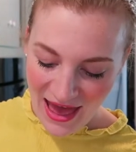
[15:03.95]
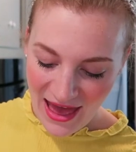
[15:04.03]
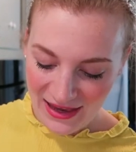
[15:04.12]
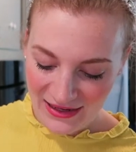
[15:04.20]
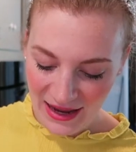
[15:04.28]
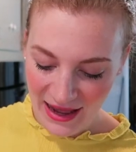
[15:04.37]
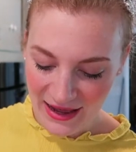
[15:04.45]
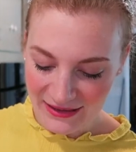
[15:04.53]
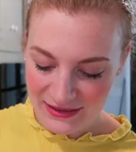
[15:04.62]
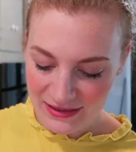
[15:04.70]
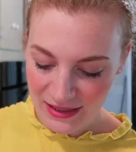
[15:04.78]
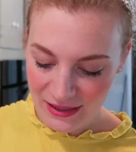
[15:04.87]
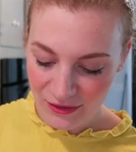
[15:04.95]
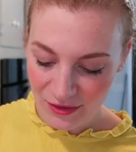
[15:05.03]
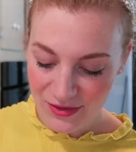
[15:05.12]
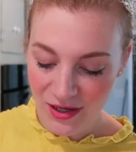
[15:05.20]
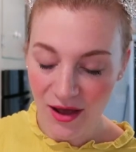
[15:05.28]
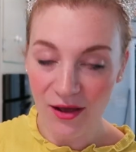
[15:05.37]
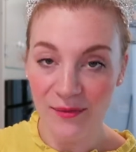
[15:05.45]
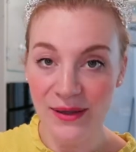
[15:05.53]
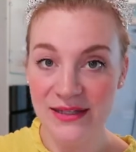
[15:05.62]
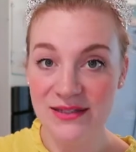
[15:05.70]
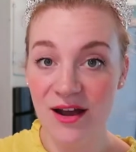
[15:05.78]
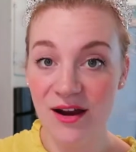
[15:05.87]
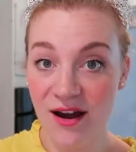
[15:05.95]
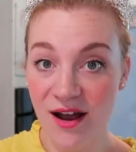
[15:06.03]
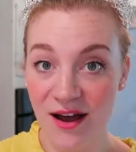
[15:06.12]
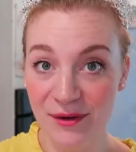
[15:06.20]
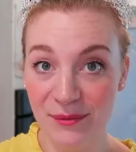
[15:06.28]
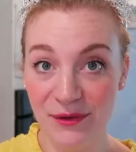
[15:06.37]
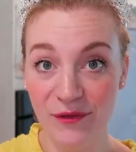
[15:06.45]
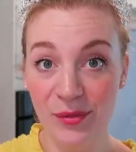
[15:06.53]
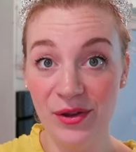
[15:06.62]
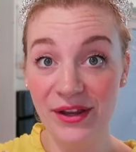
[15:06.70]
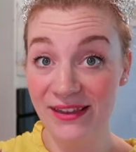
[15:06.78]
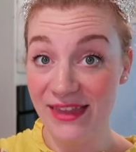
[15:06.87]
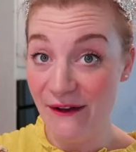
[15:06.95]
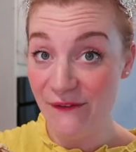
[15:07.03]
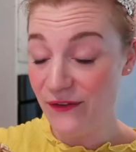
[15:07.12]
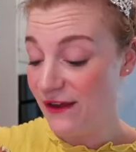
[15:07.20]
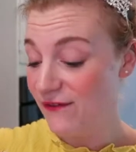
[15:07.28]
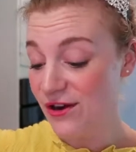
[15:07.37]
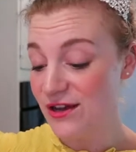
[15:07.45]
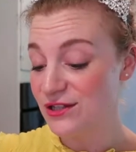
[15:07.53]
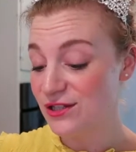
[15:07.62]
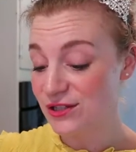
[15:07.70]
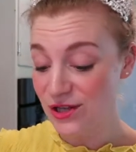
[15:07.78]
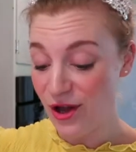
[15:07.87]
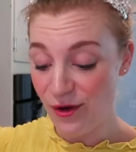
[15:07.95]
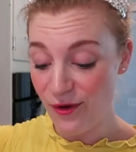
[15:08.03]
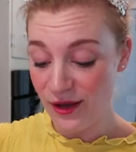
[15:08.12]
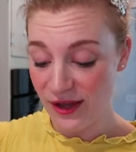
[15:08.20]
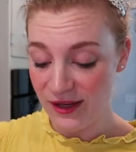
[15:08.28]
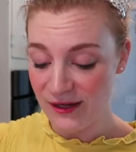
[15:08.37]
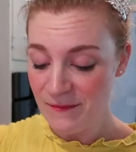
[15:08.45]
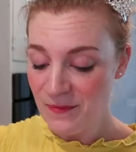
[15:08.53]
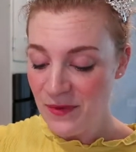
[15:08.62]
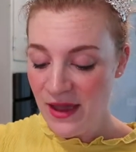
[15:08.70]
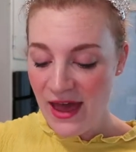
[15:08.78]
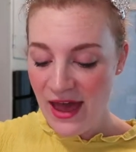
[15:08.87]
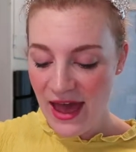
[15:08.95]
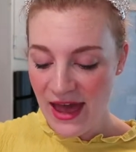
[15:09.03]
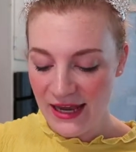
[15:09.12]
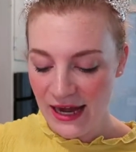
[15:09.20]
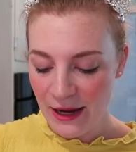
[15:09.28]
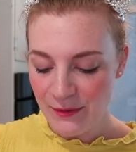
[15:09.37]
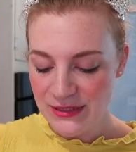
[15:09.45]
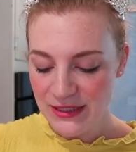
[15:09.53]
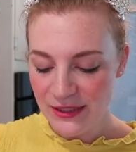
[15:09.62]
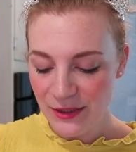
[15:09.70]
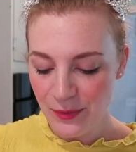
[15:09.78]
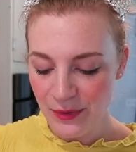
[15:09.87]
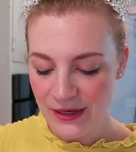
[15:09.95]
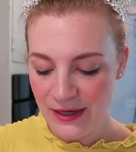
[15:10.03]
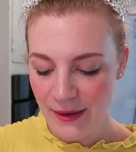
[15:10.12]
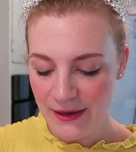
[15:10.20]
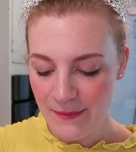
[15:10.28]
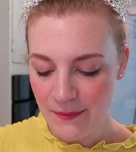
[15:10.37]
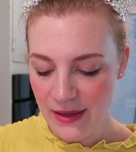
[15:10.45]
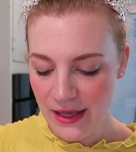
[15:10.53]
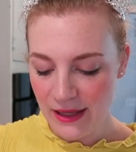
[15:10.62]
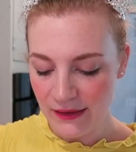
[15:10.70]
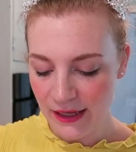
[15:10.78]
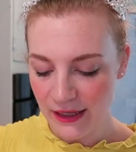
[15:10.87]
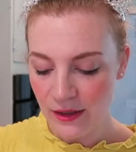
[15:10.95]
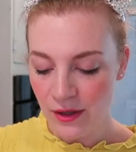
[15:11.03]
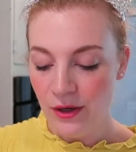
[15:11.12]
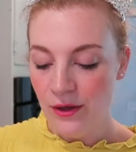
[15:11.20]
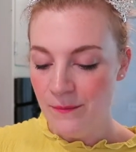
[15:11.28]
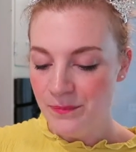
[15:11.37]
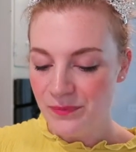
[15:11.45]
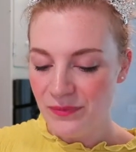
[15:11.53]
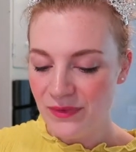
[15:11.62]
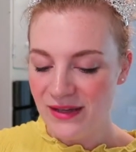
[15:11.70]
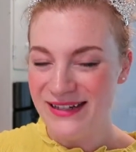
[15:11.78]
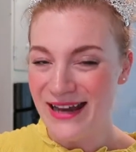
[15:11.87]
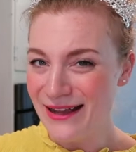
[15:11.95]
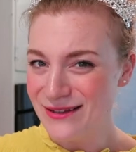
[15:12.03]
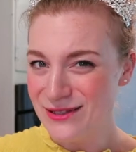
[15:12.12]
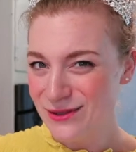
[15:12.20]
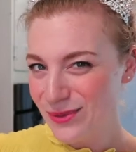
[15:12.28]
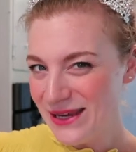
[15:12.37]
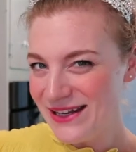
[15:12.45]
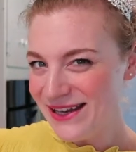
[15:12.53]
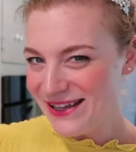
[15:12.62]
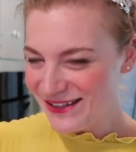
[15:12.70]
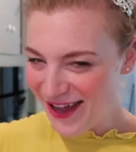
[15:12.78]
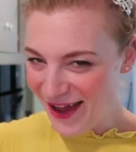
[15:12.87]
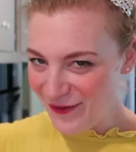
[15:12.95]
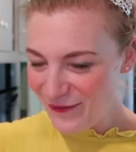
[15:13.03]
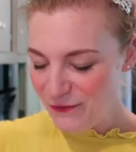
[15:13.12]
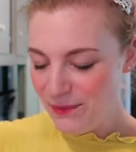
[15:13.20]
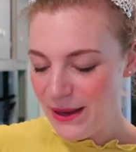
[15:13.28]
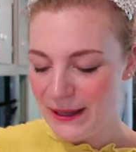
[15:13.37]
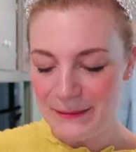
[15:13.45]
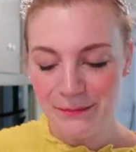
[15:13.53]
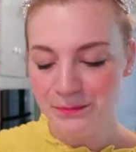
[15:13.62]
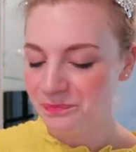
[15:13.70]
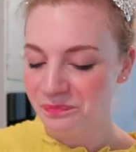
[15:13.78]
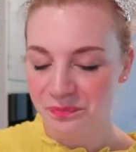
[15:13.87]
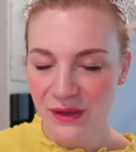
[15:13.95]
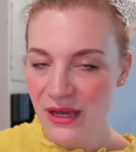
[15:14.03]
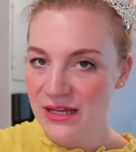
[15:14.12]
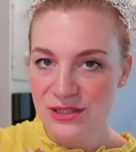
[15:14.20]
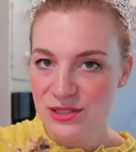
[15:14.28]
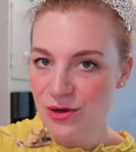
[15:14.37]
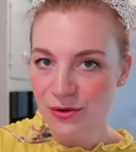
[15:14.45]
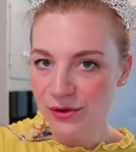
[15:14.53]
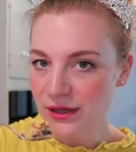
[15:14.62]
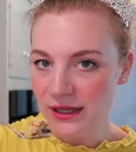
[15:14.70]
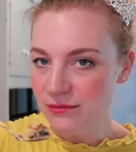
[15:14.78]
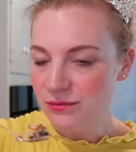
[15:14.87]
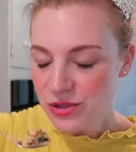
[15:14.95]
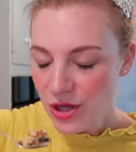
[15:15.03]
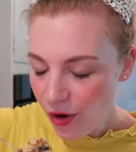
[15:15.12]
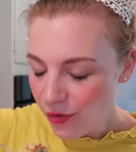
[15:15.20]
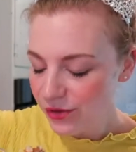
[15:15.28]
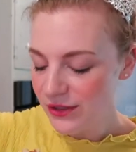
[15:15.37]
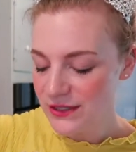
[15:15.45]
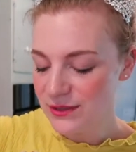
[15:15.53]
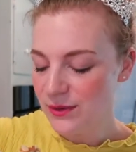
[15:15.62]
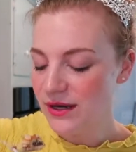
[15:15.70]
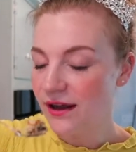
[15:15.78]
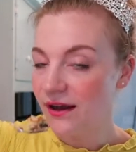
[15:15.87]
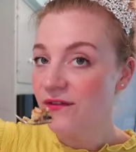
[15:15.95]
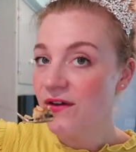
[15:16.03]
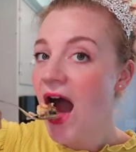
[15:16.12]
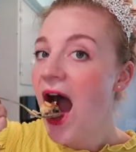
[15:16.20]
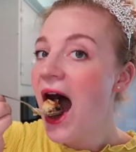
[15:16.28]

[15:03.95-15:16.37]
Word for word: And honestly, those almonds are unbelievable. Like that flavor is so good. And I was a little worried about it being like not sweet enough, but it's totally, totally sweet enough.